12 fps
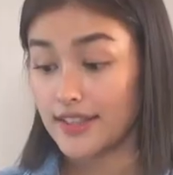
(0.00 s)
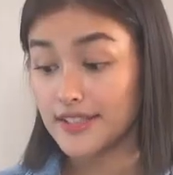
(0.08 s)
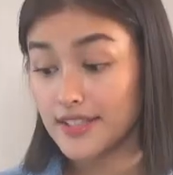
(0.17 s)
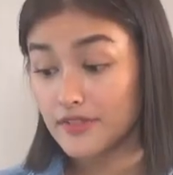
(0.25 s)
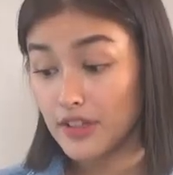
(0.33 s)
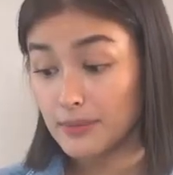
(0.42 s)

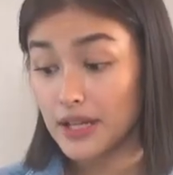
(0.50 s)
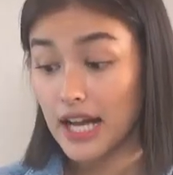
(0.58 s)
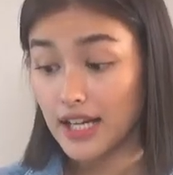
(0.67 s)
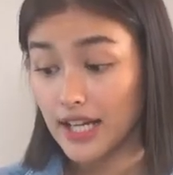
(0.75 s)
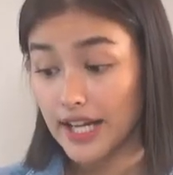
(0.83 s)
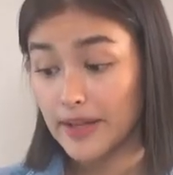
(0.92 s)
This is from
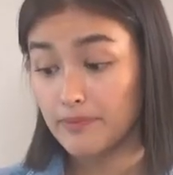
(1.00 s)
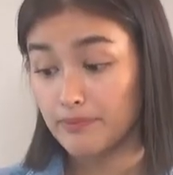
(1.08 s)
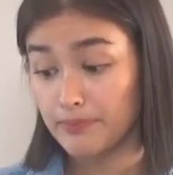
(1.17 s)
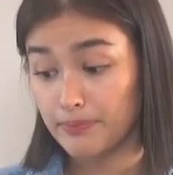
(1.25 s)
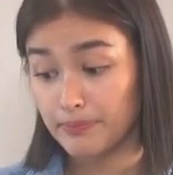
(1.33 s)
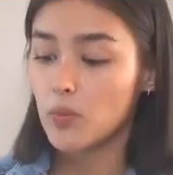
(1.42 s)
Kakay.
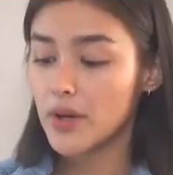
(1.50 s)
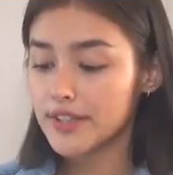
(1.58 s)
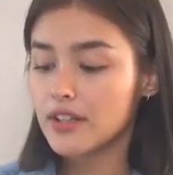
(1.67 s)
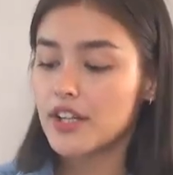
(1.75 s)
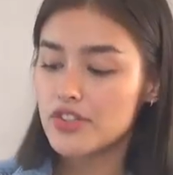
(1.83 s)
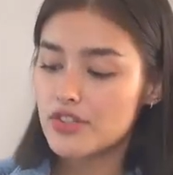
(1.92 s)

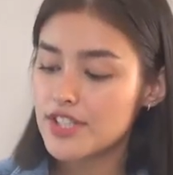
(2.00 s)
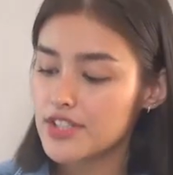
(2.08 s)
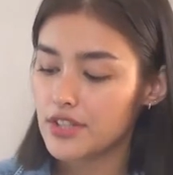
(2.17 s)
What country